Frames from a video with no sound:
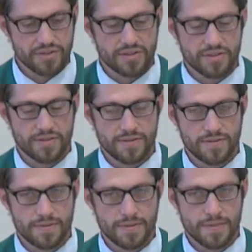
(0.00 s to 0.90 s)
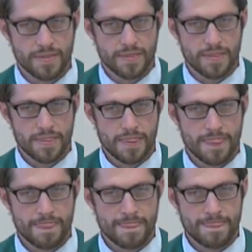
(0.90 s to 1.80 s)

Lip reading: Nothing is said.